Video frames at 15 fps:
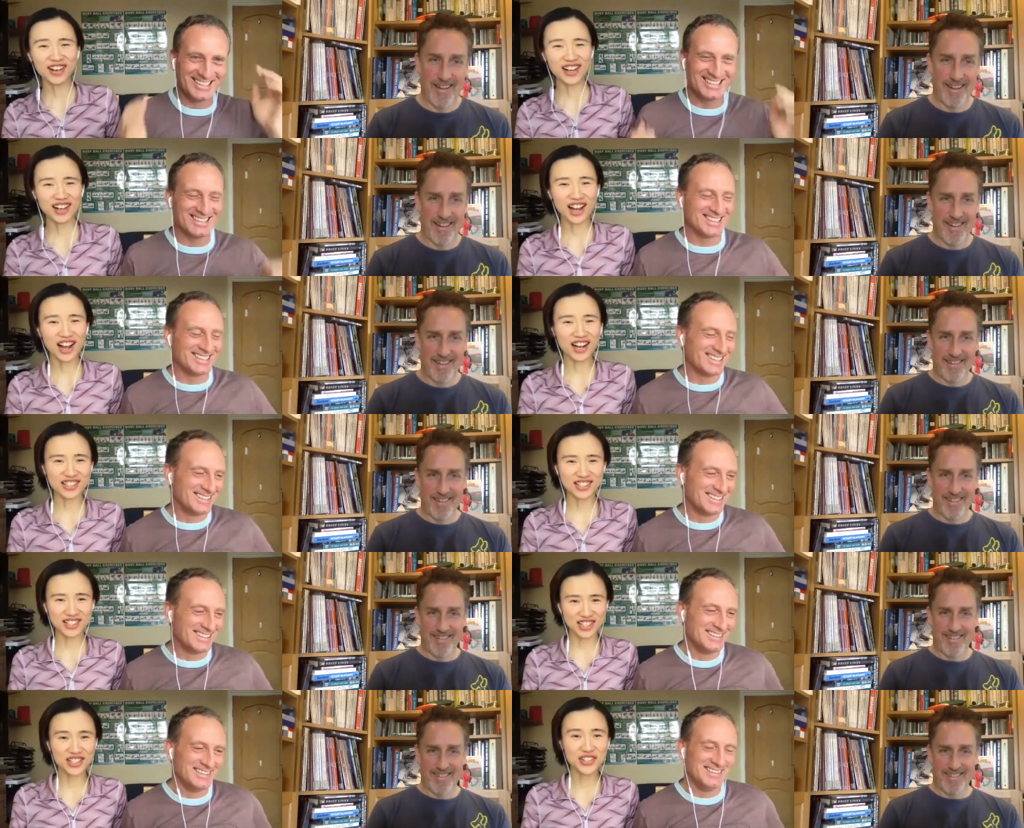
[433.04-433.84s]
Speaker 1: I
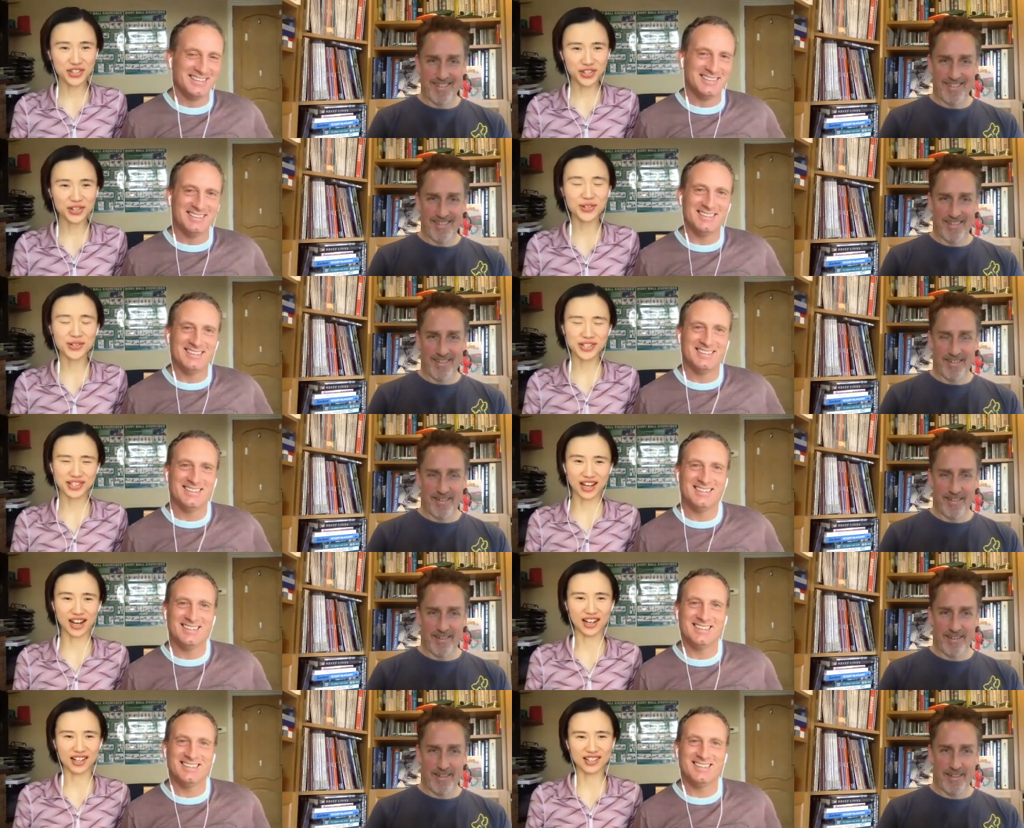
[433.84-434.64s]
did use
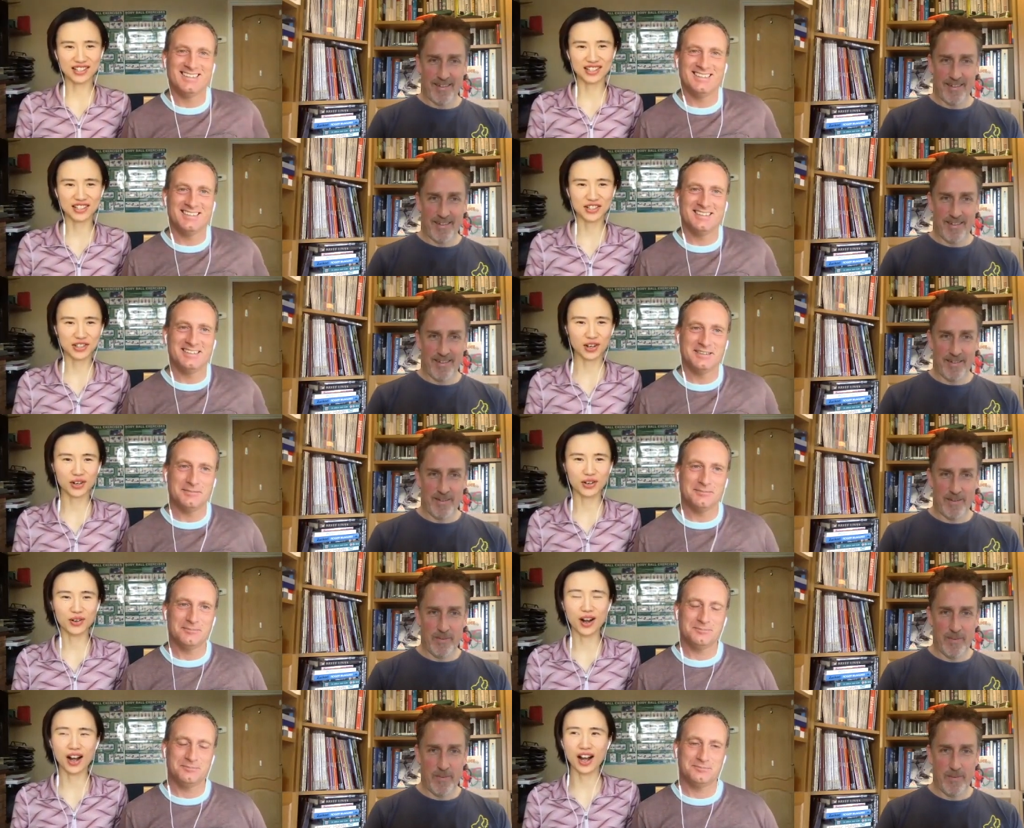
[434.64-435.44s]
that.
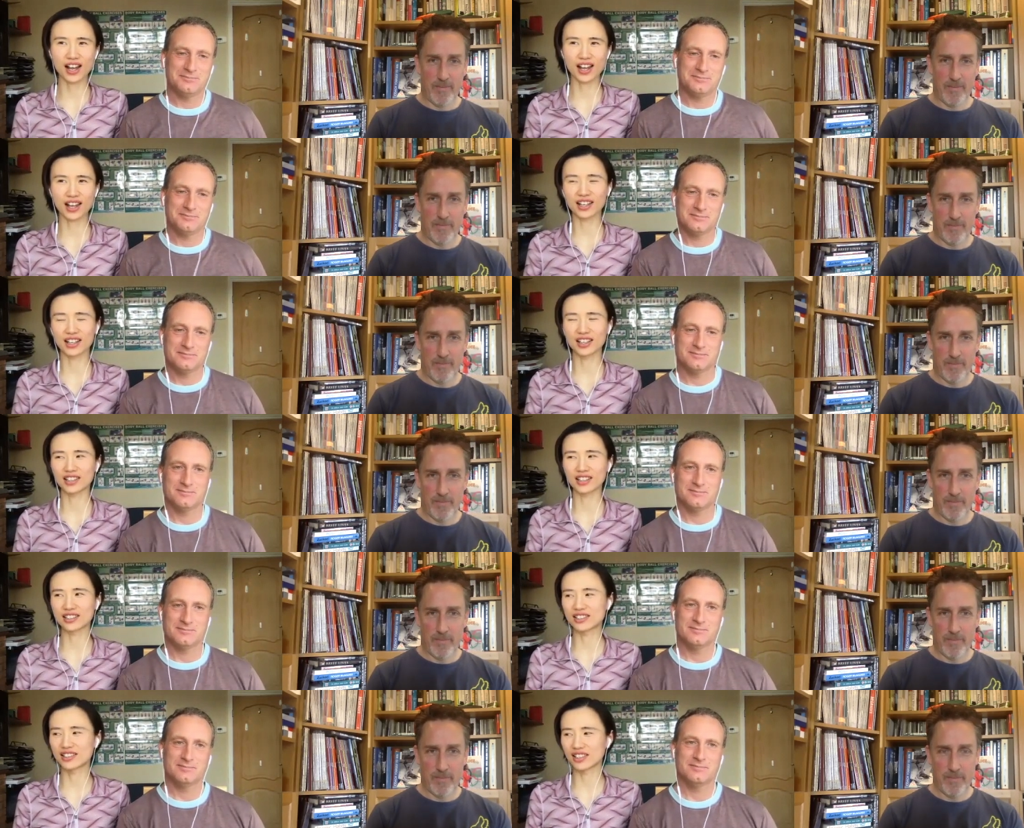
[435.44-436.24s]
So I
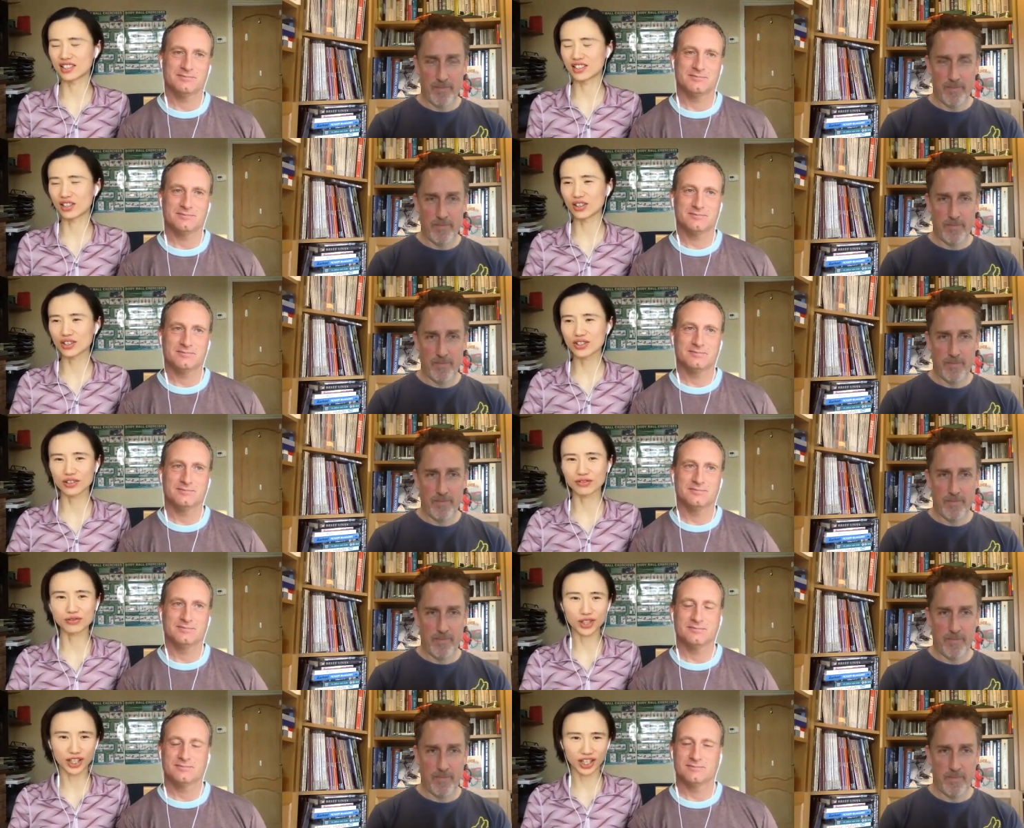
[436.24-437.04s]
did lots of
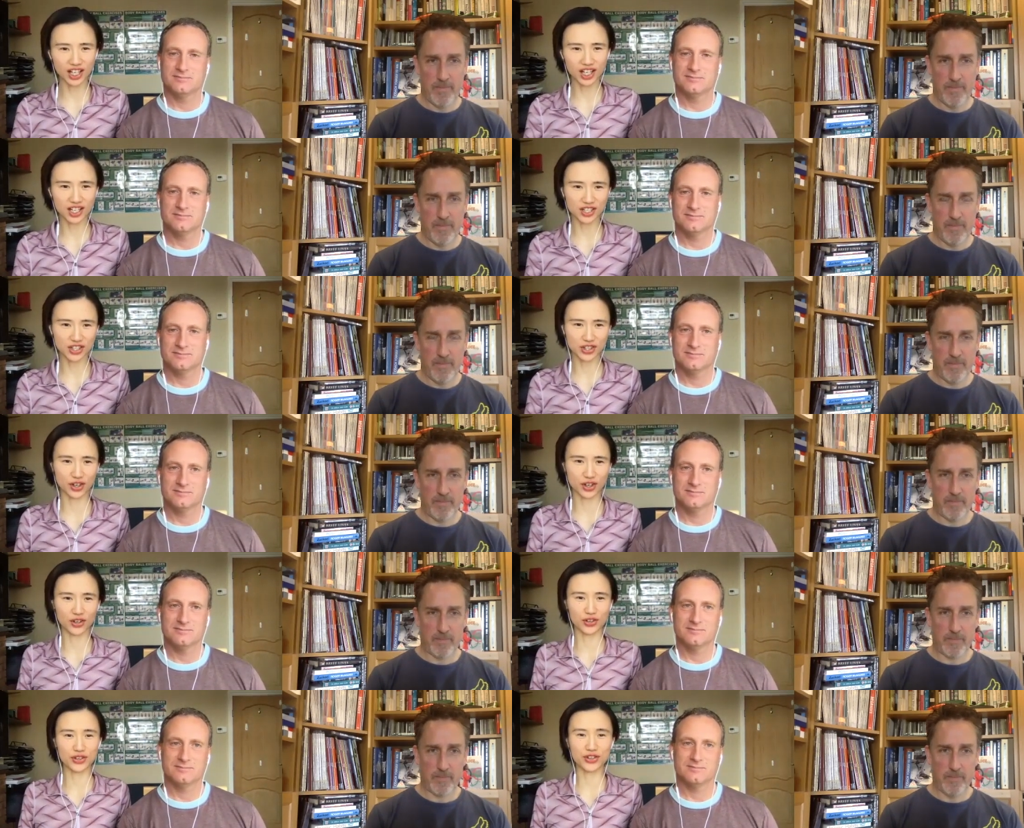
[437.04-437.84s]

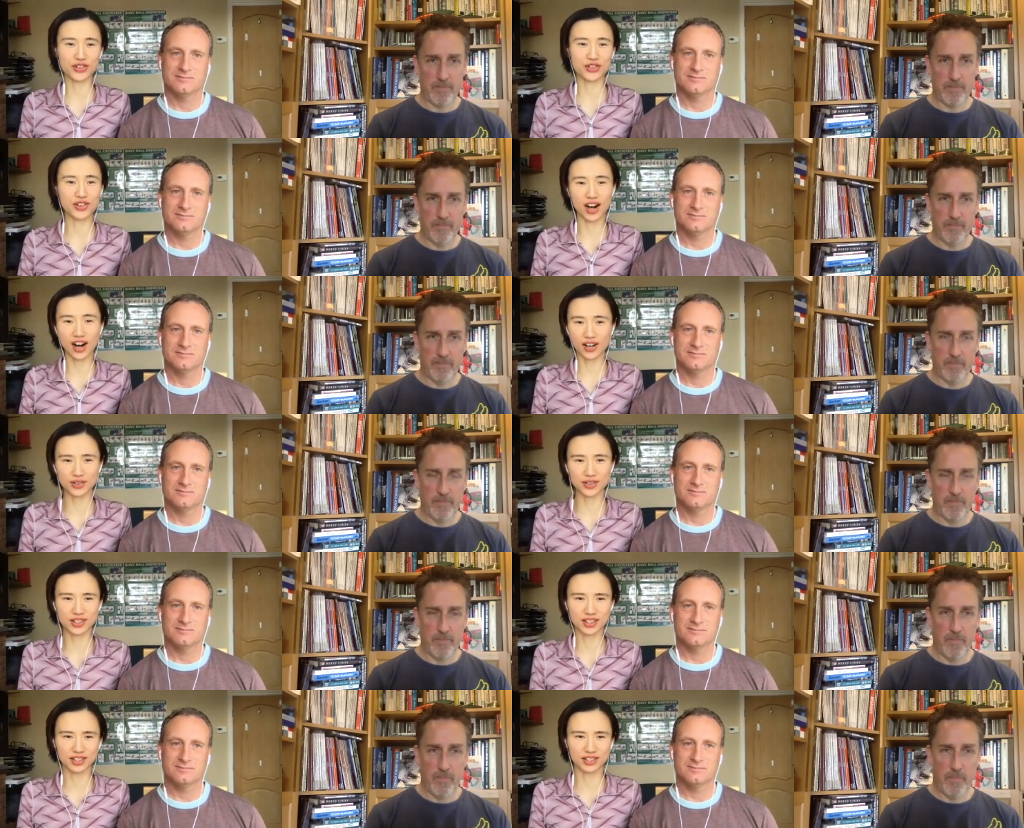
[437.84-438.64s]
rehearsal throughout
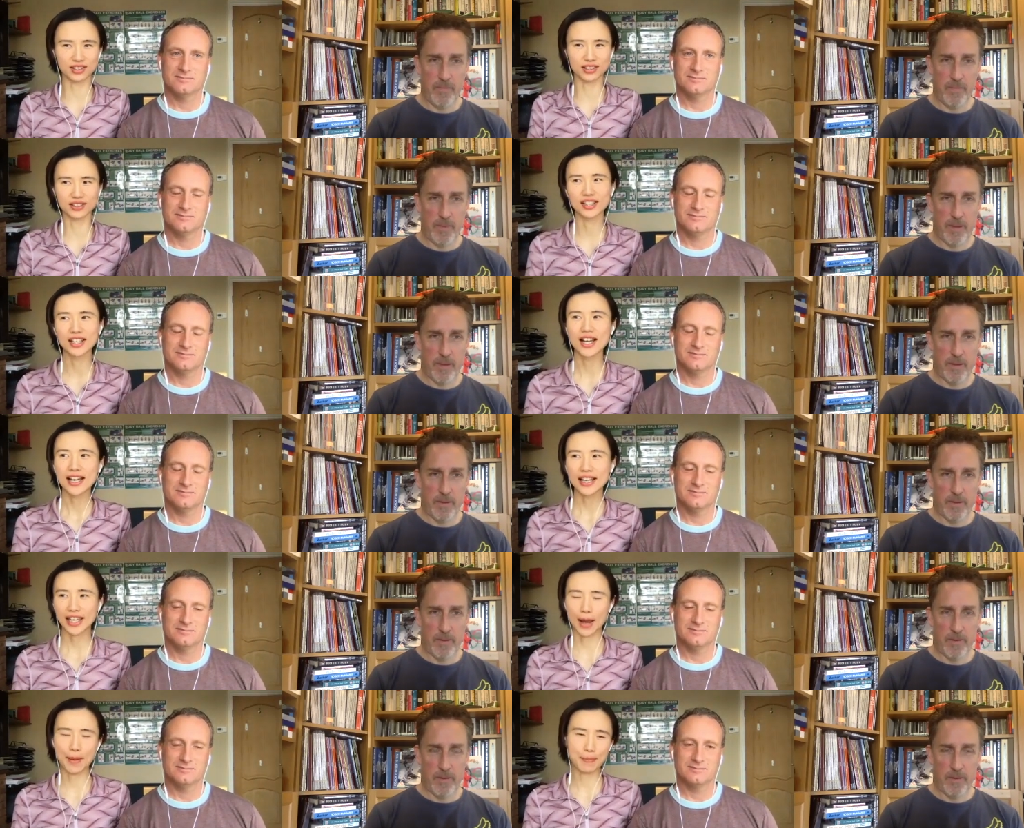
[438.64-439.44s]
the
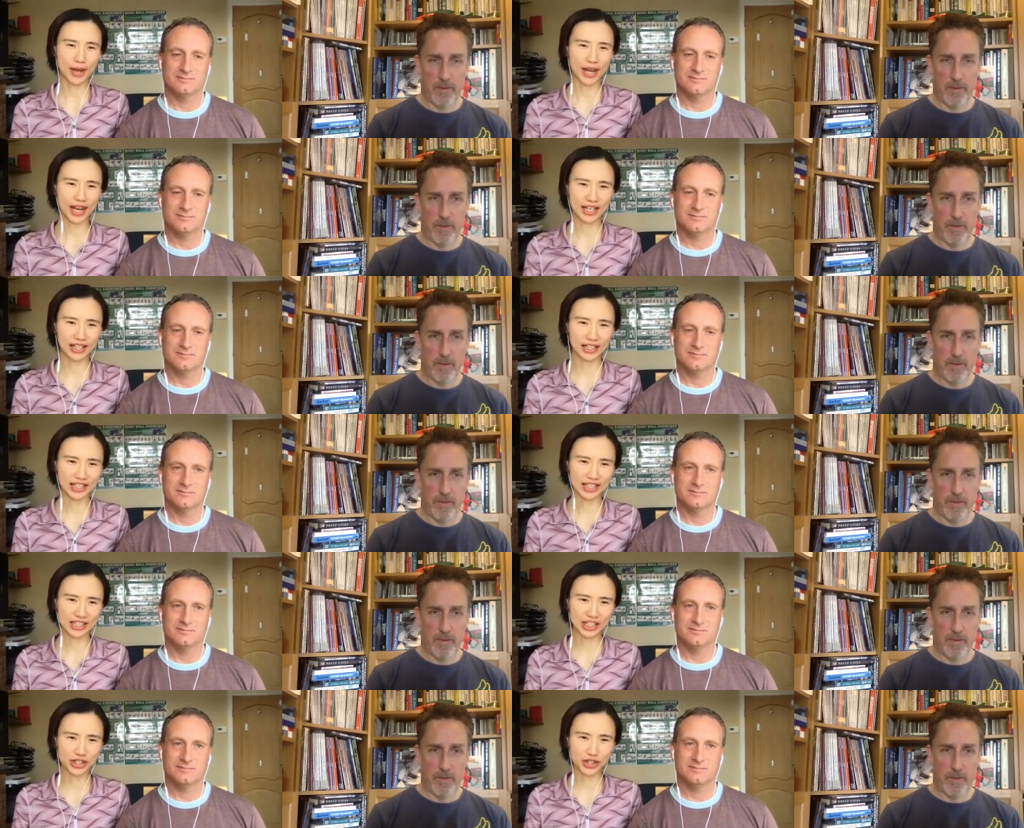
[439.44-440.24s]
campaign
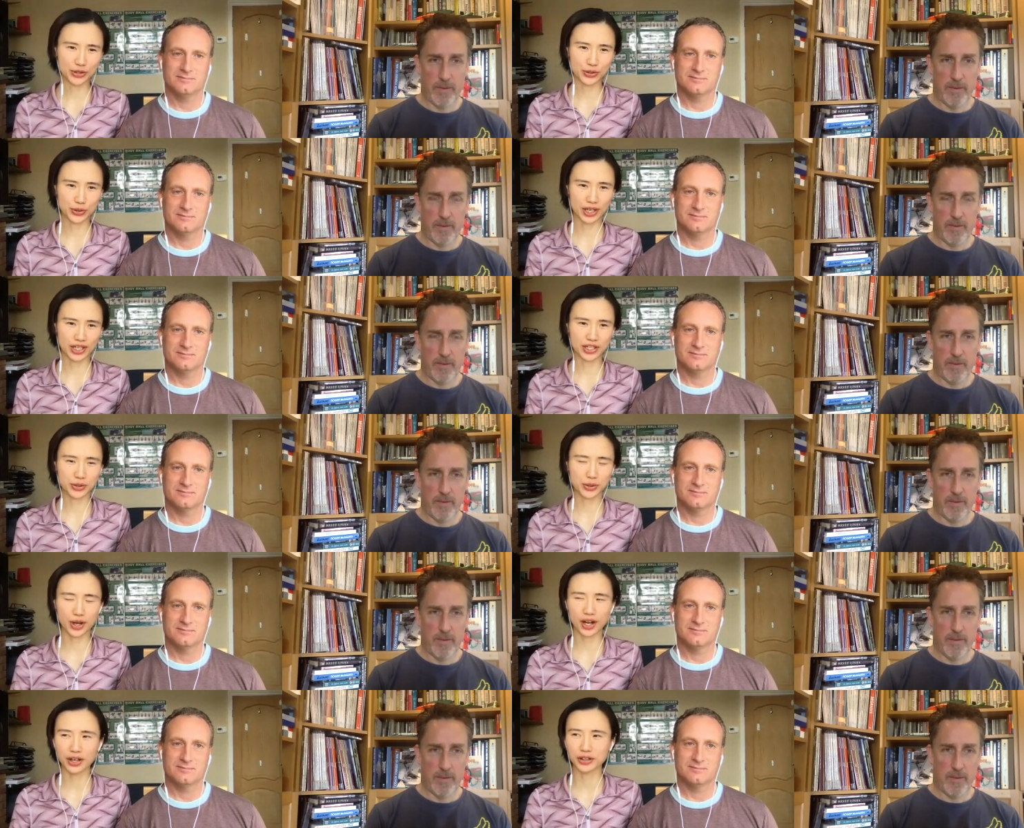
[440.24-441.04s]
leading to
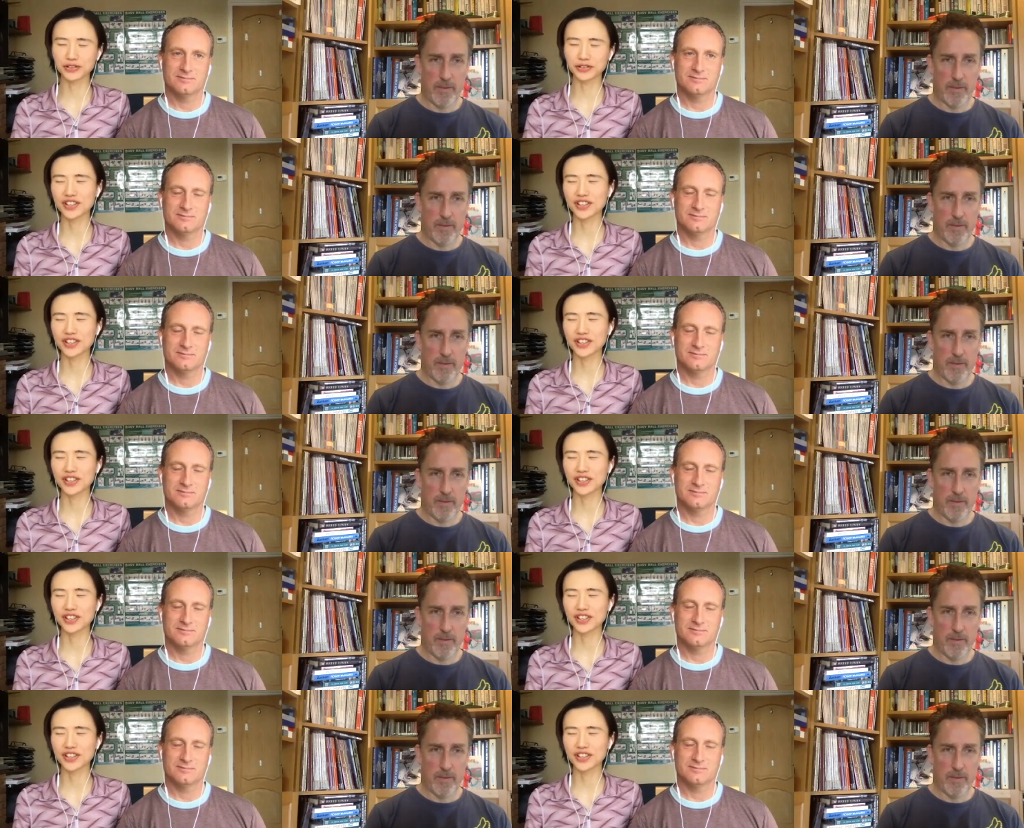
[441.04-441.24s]
2012,